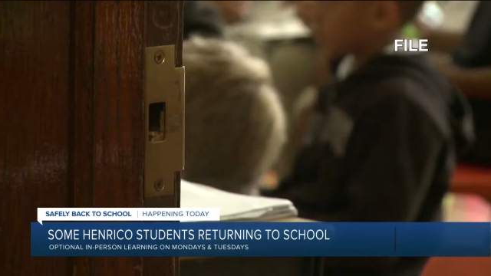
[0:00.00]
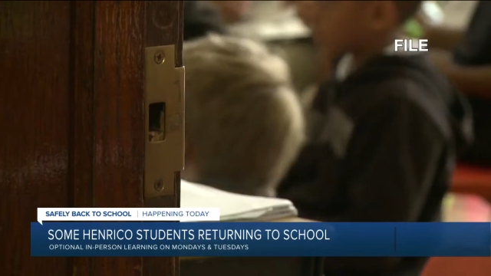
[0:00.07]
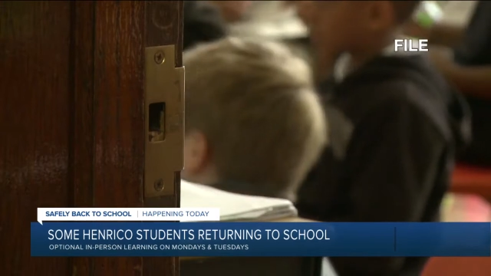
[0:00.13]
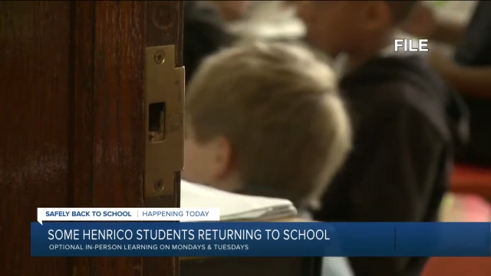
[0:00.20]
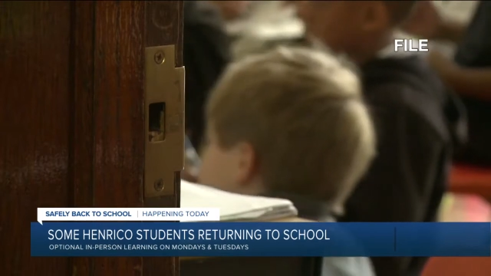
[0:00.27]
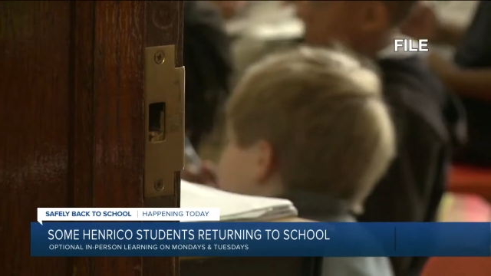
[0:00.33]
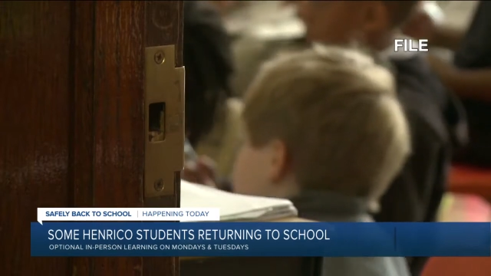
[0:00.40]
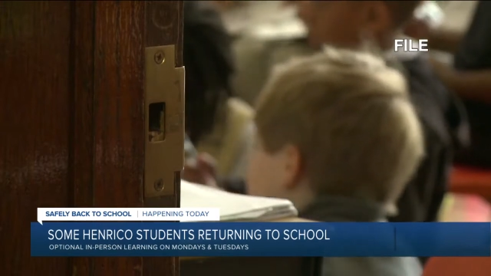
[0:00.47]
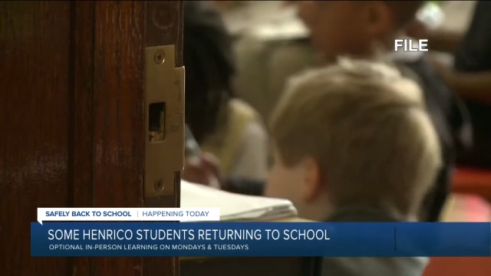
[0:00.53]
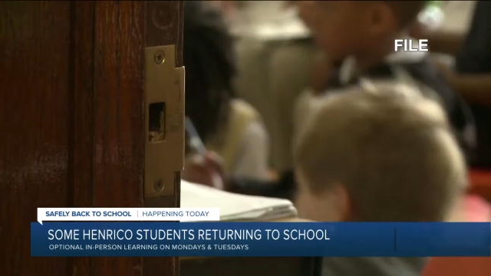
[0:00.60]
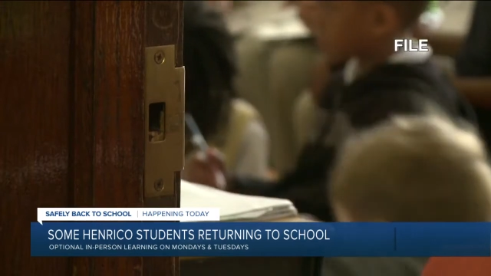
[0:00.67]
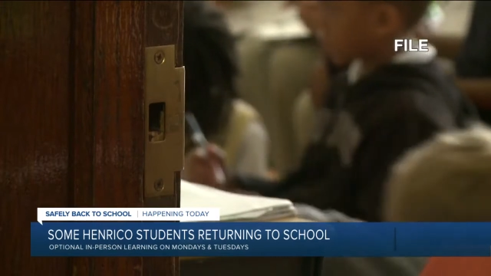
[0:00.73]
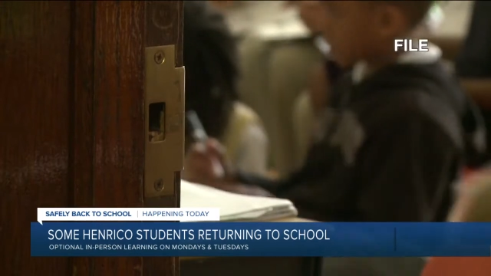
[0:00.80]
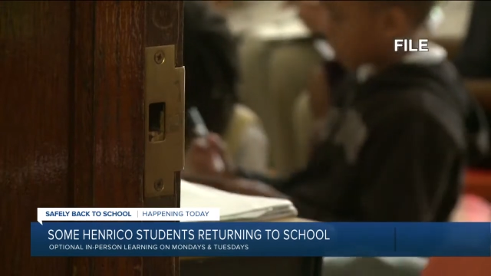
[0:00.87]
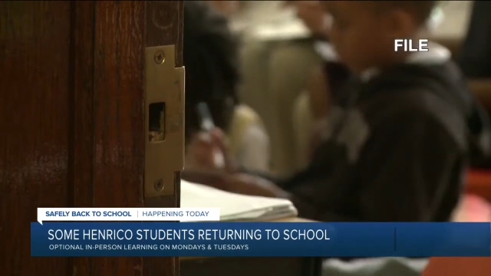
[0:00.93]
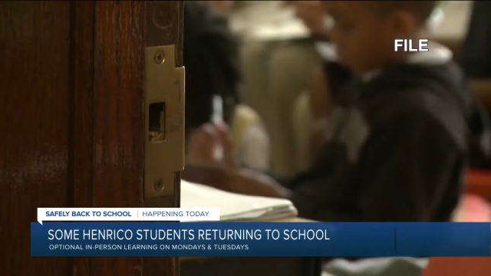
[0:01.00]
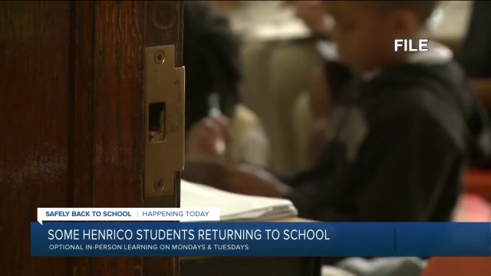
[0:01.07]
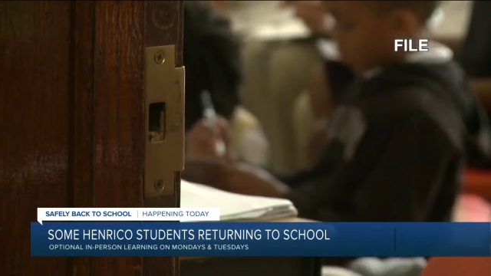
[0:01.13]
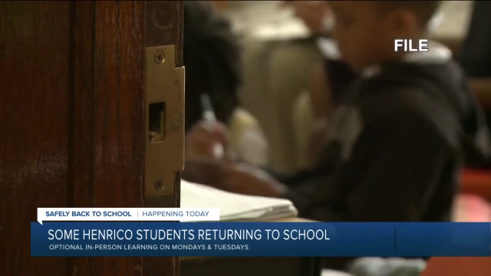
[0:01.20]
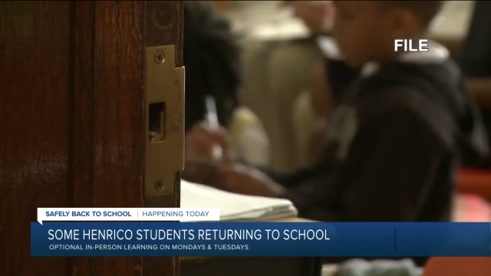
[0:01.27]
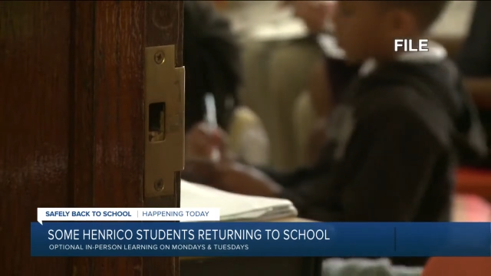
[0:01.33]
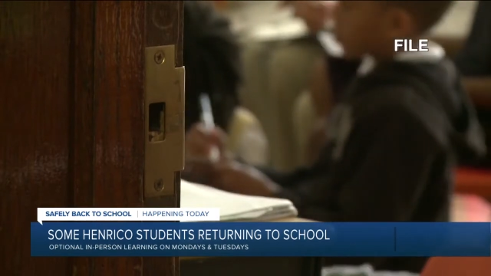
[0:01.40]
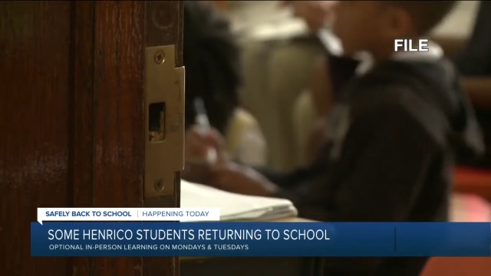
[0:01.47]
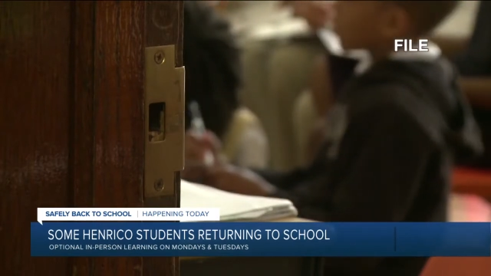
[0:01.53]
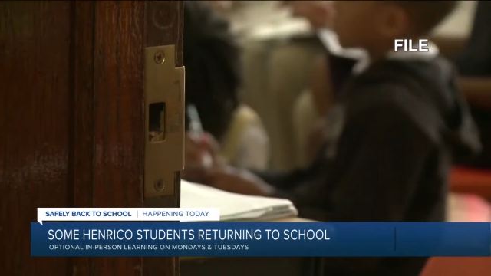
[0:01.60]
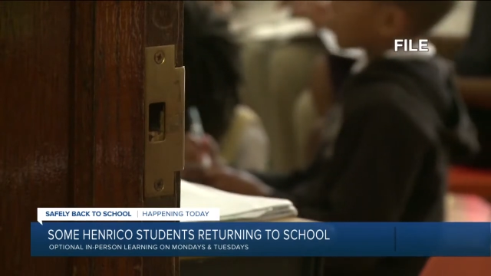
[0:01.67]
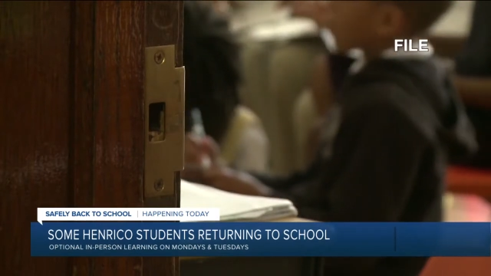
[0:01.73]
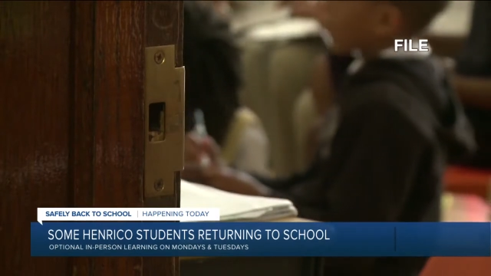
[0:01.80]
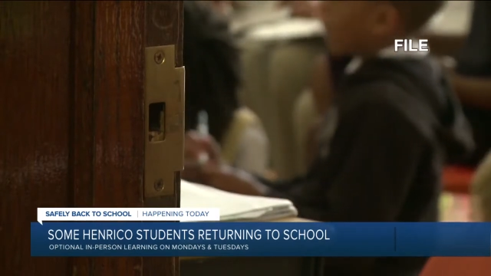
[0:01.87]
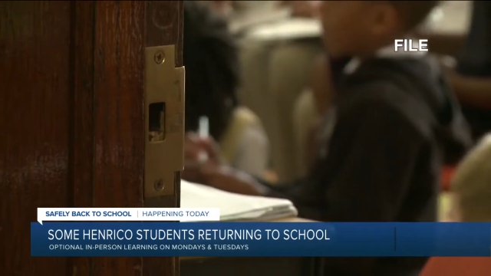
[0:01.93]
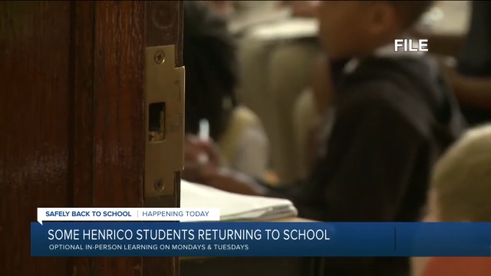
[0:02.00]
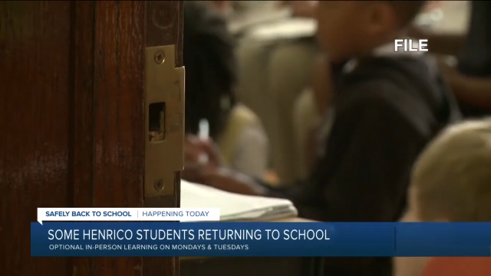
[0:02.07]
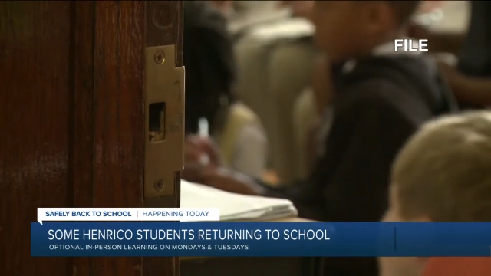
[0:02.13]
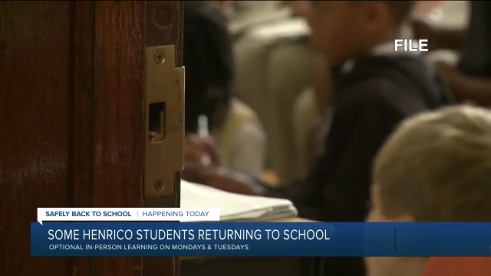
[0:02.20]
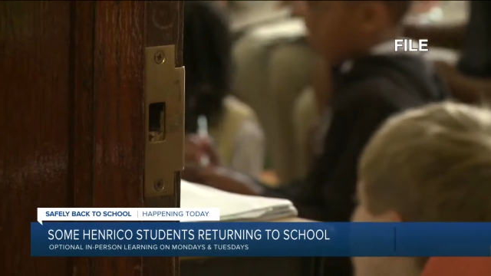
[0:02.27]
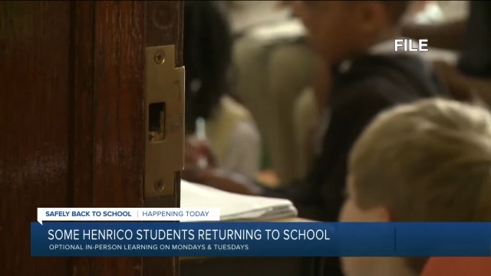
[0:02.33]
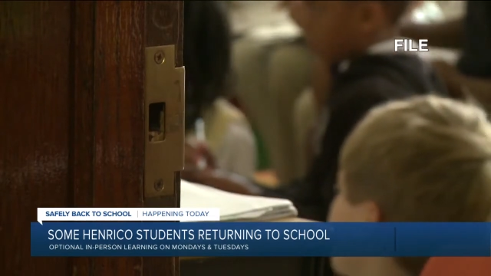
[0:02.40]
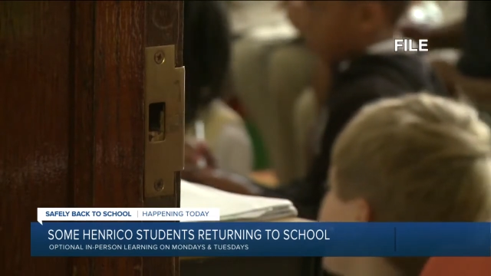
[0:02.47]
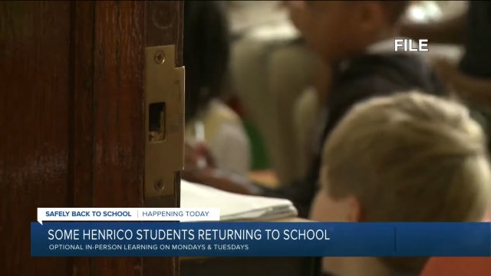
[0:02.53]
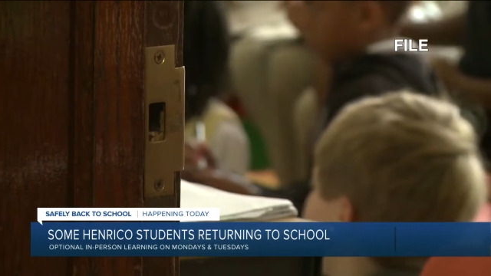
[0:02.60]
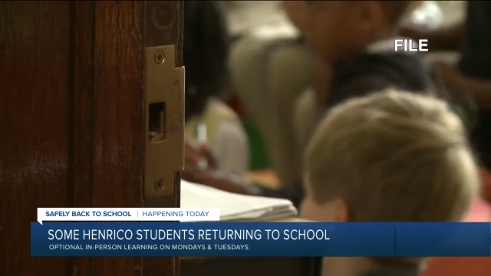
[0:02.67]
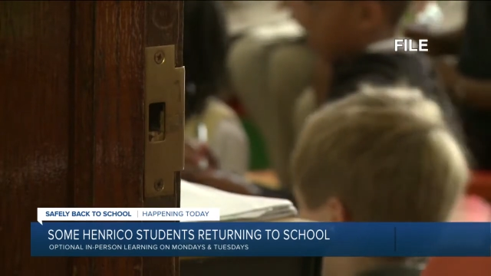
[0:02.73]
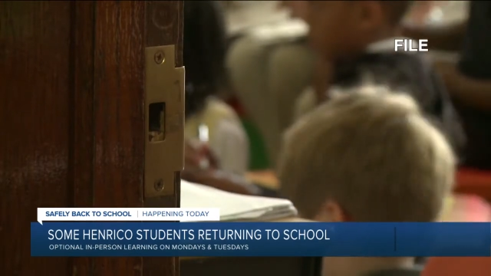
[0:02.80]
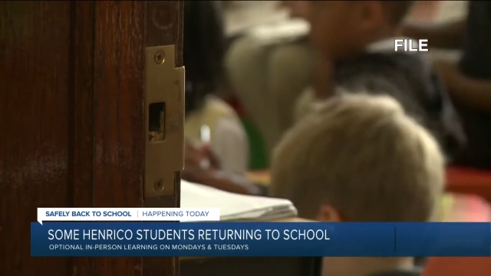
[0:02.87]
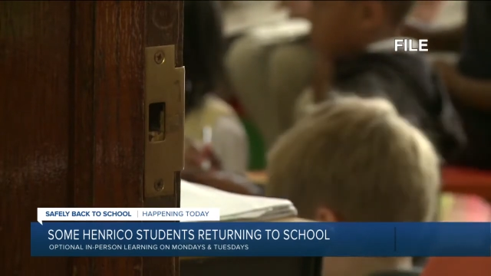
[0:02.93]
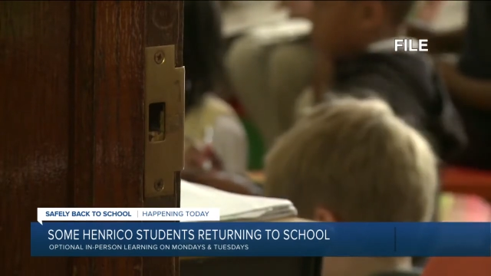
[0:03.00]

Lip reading: (no speaker visible)